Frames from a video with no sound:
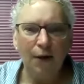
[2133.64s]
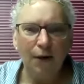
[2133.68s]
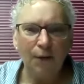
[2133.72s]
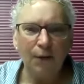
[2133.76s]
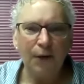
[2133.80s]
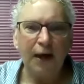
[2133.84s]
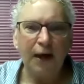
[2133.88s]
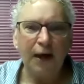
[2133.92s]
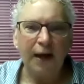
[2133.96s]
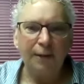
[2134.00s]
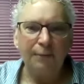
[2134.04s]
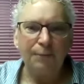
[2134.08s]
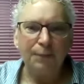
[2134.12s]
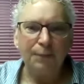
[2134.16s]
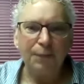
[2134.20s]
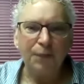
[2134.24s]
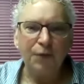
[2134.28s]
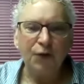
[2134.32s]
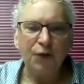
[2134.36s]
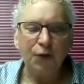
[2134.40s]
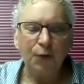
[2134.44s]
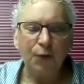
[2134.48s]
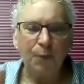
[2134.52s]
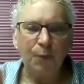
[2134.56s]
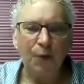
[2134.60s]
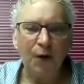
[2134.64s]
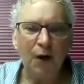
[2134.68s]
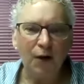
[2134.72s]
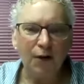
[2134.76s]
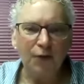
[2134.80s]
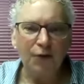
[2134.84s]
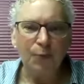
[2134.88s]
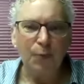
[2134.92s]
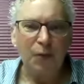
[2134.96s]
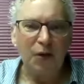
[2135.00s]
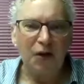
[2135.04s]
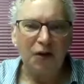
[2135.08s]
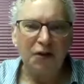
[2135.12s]
okay, so
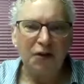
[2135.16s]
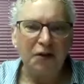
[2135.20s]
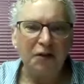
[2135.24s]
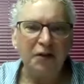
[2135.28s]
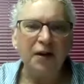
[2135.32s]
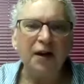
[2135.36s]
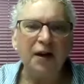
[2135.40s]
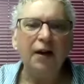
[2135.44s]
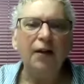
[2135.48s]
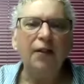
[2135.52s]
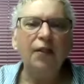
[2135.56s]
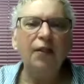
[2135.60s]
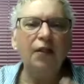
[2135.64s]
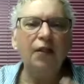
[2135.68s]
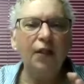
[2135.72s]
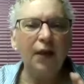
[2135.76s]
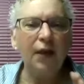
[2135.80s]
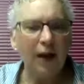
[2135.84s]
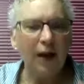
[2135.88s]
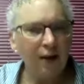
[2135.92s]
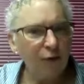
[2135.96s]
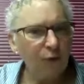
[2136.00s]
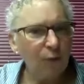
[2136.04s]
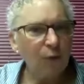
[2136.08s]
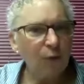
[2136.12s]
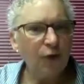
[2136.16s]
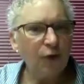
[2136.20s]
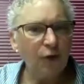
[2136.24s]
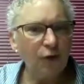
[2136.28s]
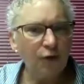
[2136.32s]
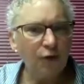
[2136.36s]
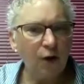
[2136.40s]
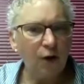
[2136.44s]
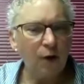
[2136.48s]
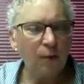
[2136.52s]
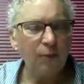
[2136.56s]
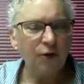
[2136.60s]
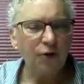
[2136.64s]
pause button. That's what the
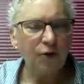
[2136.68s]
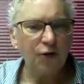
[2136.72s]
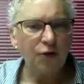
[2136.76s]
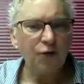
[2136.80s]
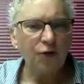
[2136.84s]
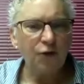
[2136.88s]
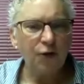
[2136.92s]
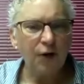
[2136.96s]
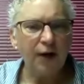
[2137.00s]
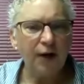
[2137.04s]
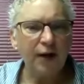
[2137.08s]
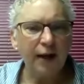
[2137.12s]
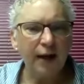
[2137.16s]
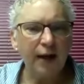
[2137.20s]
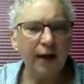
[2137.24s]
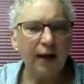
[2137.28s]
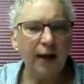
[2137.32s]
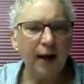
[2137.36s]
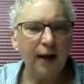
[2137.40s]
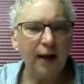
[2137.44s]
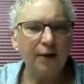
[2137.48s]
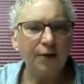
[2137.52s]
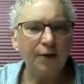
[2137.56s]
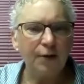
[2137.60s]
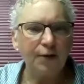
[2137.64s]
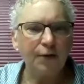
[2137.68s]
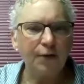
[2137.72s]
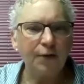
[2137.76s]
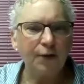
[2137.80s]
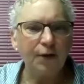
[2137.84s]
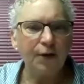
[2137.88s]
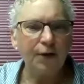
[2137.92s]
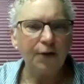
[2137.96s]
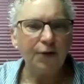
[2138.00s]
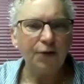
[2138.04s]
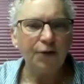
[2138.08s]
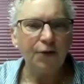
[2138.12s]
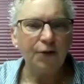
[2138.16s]
psalmist is trying to get at here,
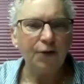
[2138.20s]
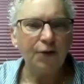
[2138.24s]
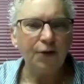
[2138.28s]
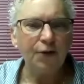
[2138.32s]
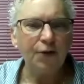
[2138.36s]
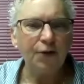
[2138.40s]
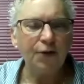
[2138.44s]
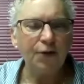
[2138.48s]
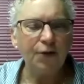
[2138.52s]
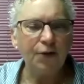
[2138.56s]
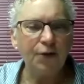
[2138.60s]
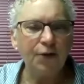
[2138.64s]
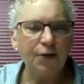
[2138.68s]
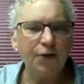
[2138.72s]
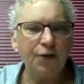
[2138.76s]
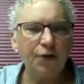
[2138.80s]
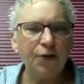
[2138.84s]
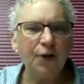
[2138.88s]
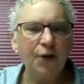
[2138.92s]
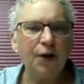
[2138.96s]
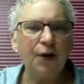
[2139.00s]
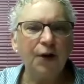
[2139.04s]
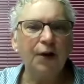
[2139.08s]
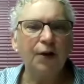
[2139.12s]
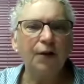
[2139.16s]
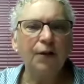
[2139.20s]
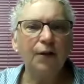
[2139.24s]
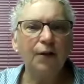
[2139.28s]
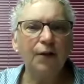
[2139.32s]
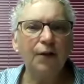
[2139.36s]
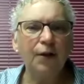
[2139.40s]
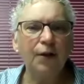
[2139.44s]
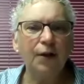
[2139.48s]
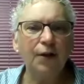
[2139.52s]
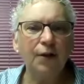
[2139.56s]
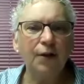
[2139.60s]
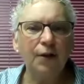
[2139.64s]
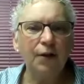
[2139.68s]
is that this is
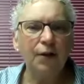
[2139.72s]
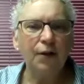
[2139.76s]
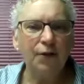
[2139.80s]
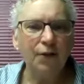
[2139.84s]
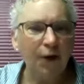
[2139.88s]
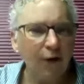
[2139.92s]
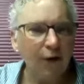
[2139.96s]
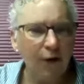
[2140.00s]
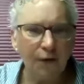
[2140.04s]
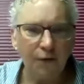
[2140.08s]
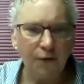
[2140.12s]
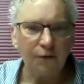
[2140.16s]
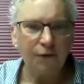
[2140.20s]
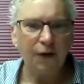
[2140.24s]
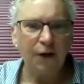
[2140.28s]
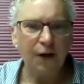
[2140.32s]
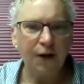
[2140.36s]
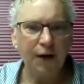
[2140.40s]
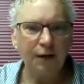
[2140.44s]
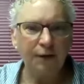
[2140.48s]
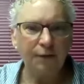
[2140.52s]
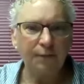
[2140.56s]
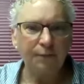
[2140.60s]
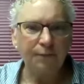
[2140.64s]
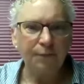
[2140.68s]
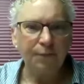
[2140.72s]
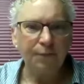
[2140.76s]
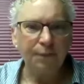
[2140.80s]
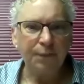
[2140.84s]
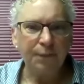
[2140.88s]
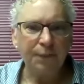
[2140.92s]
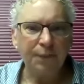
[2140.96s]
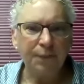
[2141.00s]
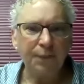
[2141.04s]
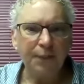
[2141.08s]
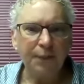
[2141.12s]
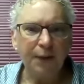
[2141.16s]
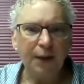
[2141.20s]
terrifying.
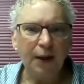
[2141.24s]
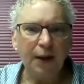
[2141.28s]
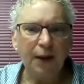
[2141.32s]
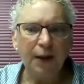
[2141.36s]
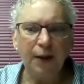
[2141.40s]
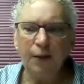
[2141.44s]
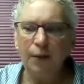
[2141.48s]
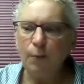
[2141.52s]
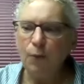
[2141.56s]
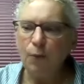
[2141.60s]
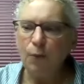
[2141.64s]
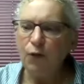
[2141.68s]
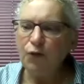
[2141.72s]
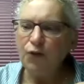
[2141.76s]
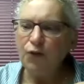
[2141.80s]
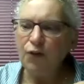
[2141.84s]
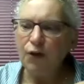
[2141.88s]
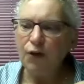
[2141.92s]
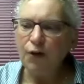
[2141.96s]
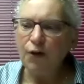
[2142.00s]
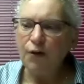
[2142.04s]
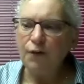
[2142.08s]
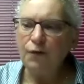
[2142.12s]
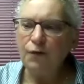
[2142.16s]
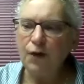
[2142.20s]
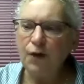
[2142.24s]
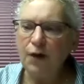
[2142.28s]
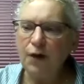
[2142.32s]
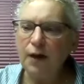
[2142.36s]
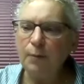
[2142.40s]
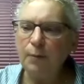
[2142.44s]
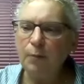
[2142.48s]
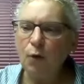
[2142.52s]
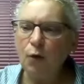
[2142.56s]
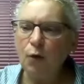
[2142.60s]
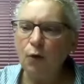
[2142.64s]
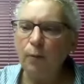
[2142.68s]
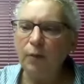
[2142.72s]
In the most
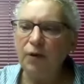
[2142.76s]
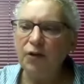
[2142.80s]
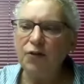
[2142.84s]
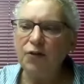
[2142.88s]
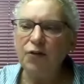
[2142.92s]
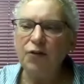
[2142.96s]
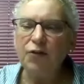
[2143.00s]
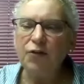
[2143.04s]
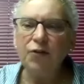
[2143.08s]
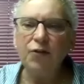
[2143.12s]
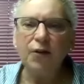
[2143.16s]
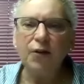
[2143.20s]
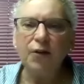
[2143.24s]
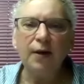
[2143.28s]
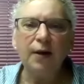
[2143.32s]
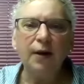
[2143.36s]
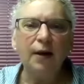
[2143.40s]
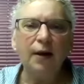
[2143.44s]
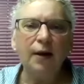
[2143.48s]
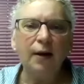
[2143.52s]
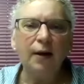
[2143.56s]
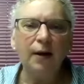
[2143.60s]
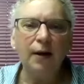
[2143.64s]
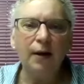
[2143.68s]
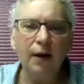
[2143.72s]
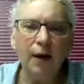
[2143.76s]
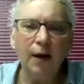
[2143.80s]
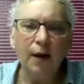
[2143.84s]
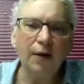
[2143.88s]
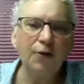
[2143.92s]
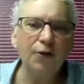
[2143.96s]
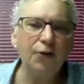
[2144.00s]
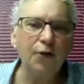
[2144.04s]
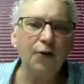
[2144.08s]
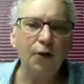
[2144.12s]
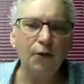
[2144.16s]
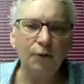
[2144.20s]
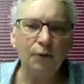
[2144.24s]
terrifying moments, God
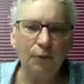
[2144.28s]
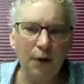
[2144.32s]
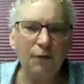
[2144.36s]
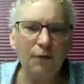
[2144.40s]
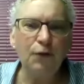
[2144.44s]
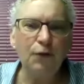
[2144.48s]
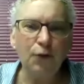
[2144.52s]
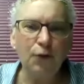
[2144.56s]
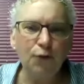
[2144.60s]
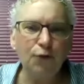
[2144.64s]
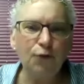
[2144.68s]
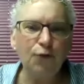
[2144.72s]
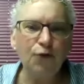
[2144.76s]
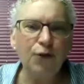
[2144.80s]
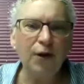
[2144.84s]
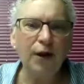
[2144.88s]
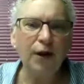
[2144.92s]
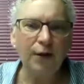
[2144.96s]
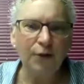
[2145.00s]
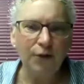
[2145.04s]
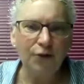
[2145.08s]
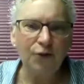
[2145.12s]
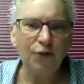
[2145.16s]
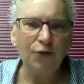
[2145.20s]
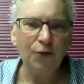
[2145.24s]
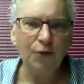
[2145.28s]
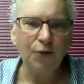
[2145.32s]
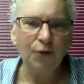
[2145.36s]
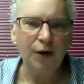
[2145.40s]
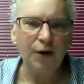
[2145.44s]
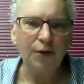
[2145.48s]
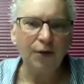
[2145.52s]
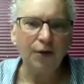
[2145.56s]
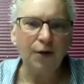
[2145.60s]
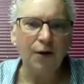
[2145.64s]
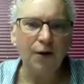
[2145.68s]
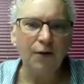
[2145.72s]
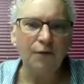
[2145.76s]
is our refuge and
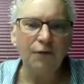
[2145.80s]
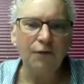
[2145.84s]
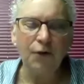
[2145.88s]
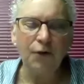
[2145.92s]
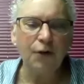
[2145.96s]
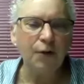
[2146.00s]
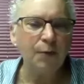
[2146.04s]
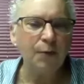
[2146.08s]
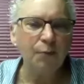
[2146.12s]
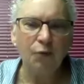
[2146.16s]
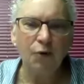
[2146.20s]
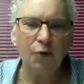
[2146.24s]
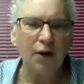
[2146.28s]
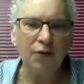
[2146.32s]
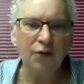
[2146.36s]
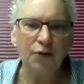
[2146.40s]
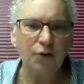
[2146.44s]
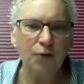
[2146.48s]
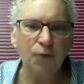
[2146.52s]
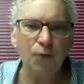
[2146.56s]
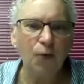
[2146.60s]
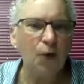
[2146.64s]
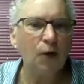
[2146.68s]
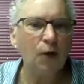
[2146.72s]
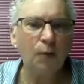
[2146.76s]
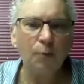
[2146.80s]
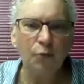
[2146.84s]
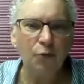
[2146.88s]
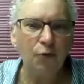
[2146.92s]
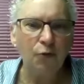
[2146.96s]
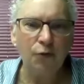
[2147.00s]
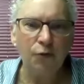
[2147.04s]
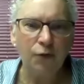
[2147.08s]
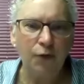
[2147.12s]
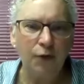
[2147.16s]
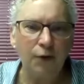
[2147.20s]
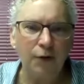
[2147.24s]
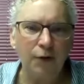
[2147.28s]
strength, our very present,
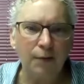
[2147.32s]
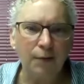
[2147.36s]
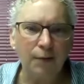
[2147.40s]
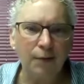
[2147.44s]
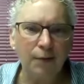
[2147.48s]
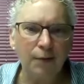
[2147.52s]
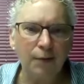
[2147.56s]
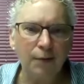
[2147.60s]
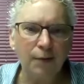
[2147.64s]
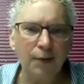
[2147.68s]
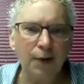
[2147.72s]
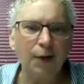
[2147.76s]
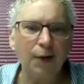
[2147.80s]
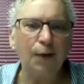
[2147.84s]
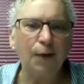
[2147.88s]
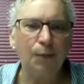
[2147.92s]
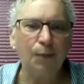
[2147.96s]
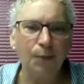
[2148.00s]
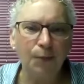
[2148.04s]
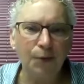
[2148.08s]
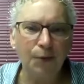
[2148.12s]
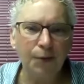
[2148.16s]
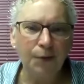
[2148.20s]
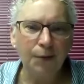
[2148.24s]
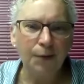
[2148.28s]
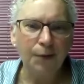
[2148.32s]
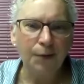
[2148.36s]
well-proven help